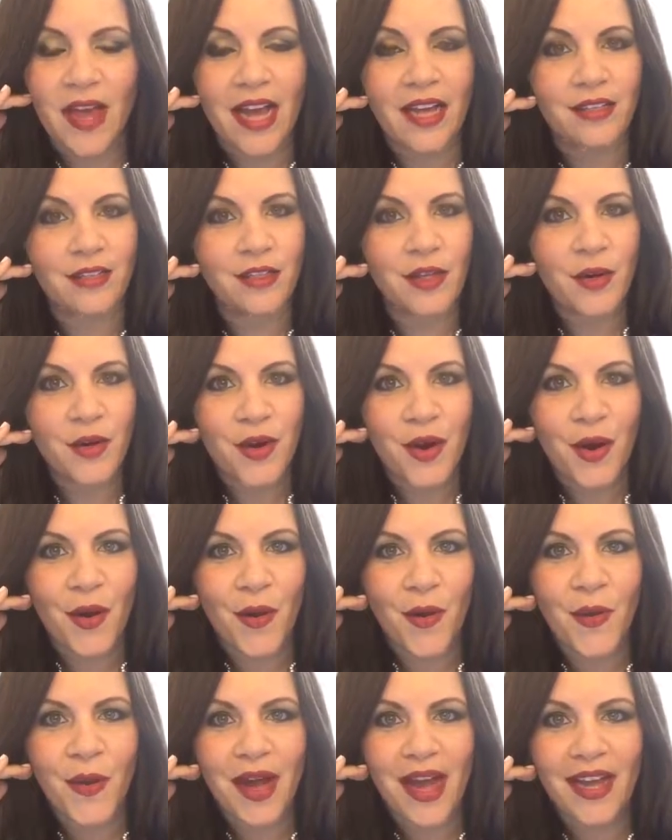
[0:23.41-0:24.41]
As you
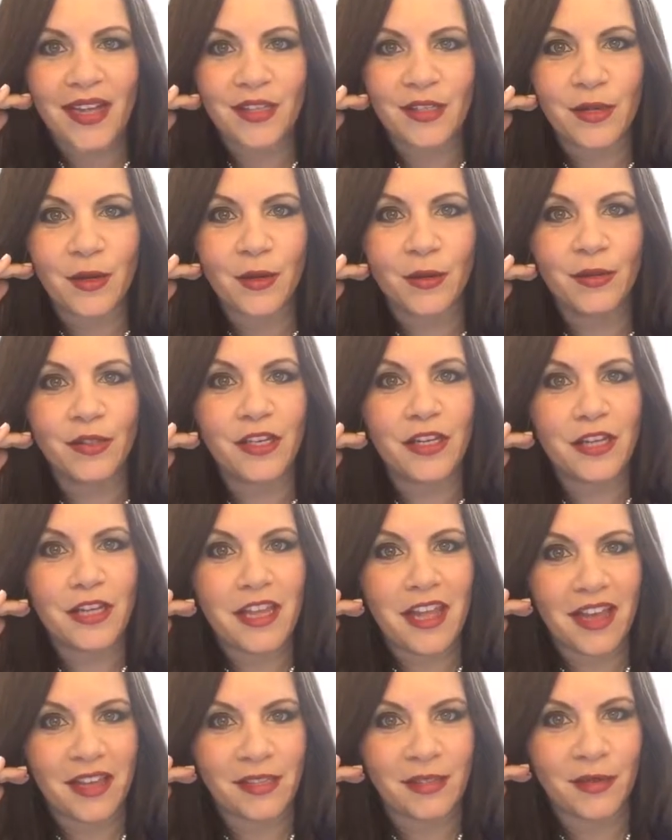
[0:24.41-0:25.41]
know, I told
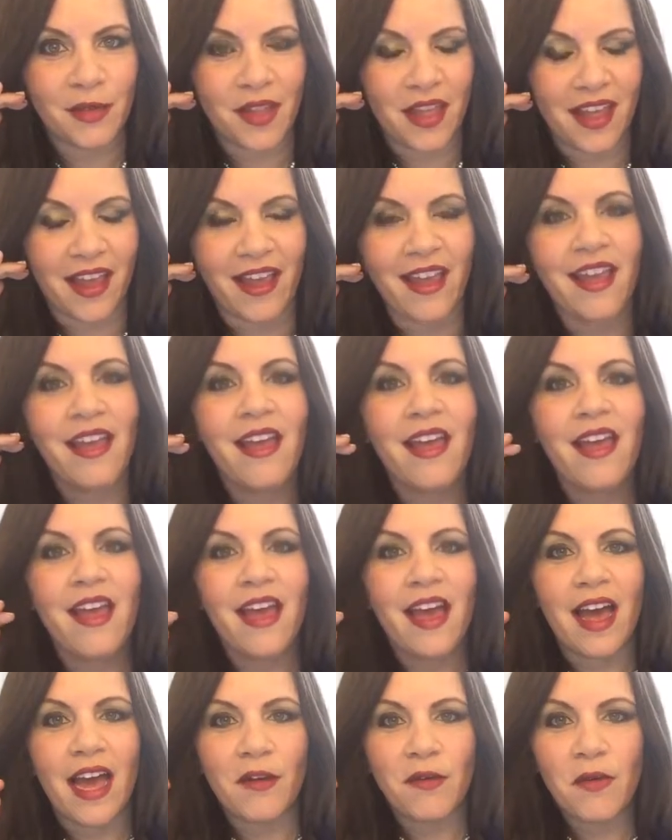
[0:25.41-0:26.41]
yesterday,
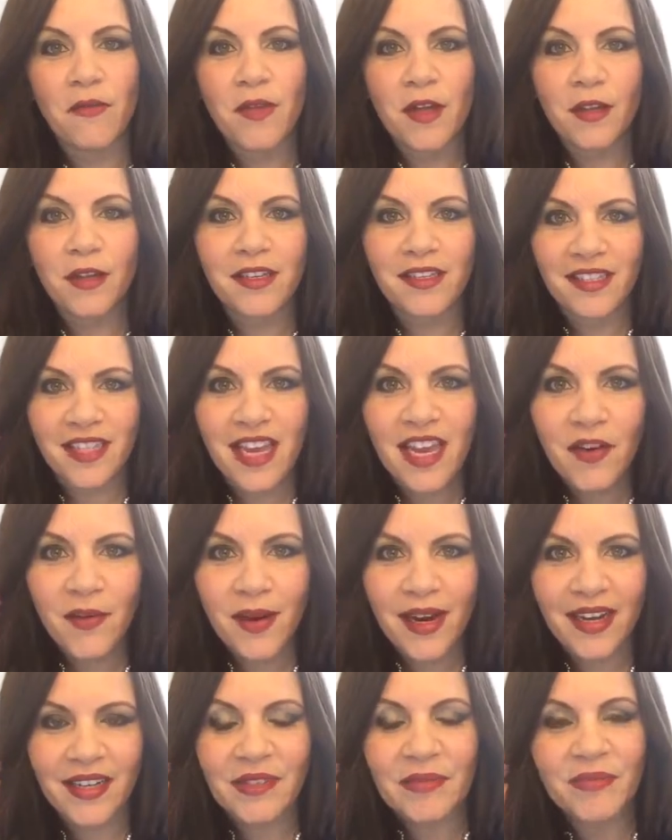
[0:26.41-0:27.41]
I revealed a
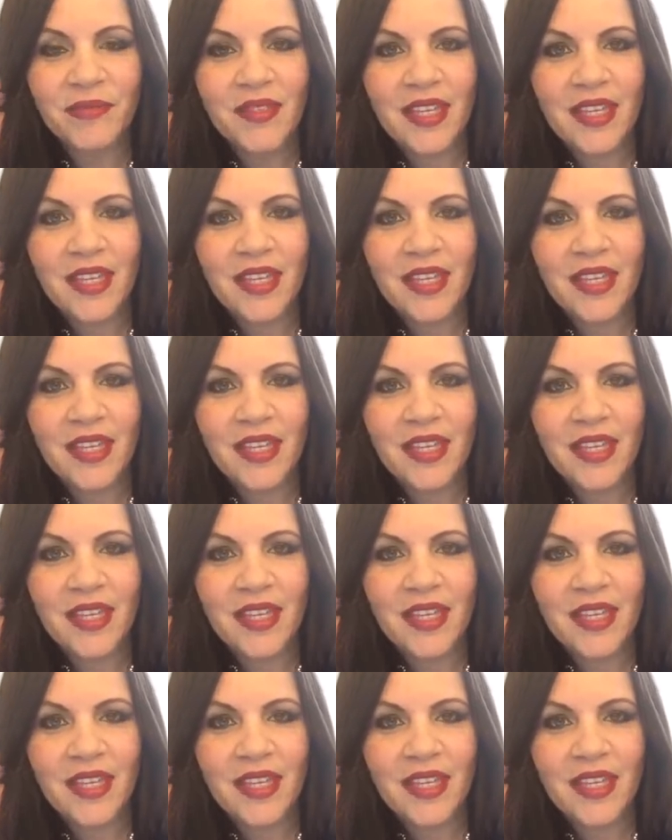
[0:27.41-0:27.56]
secret.